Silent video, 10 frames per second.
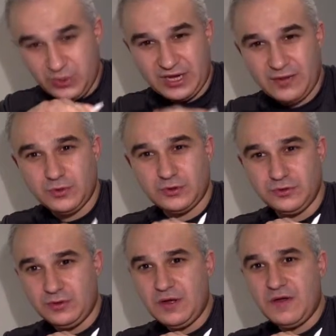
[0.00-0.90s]
We are able
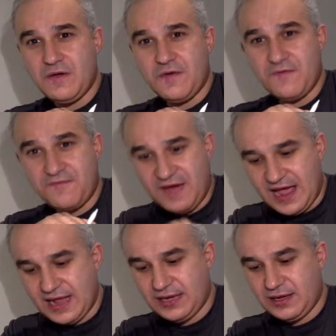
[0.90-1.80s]
to
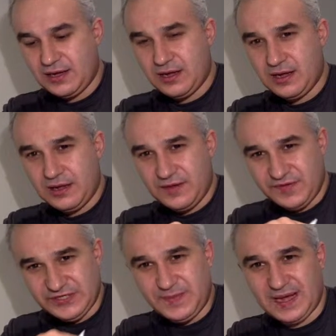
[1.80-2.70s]
find
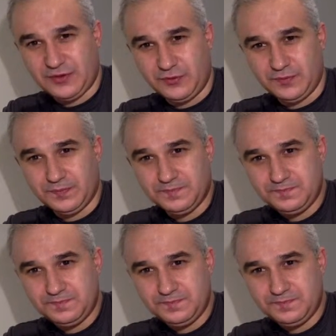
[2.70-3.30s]
the spectrum